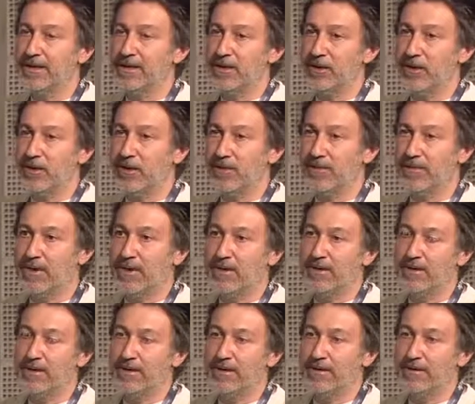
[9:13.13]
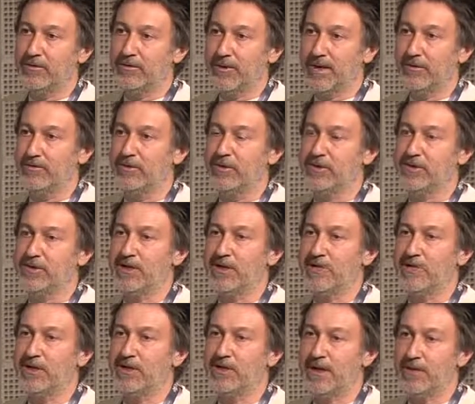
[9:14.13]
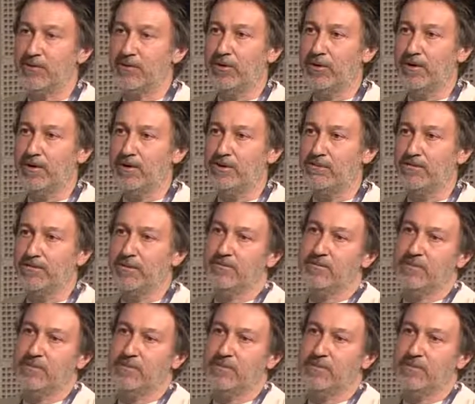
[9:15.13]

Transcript: normal red blood cell metabolism,